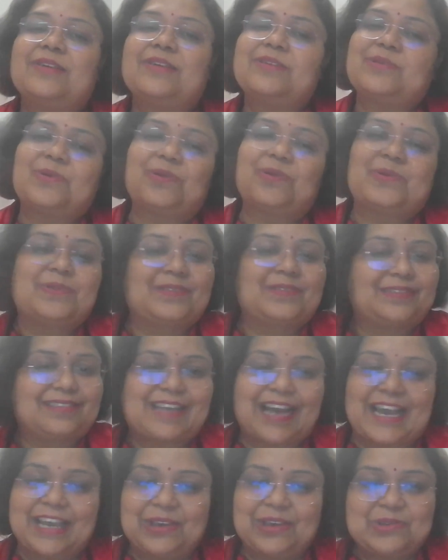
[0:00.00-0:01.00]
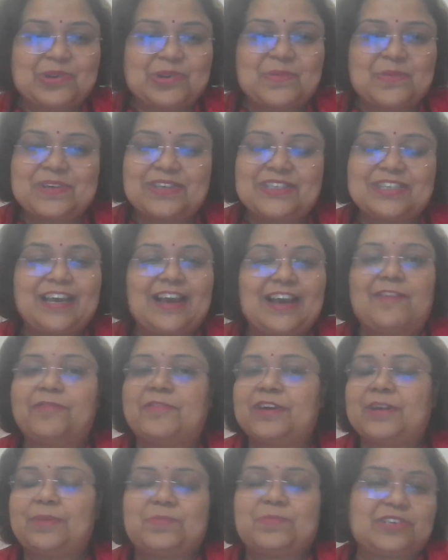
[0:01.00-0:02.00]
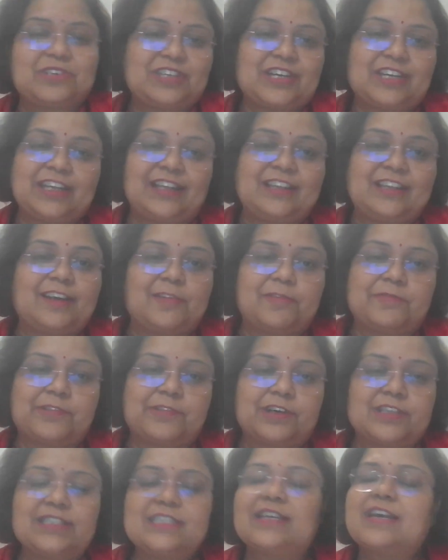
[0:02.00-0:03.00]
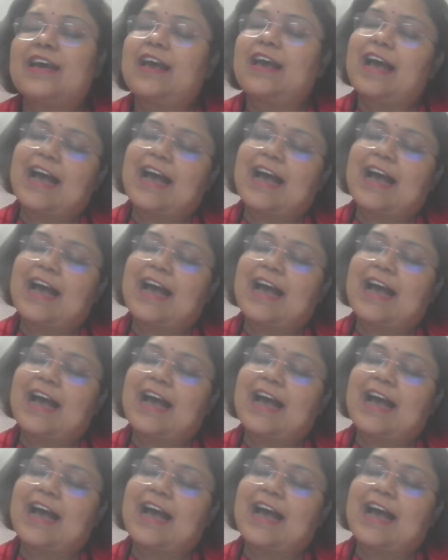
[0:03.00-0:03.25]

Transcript: So thank you so much, Neha, for appreciating the efforts,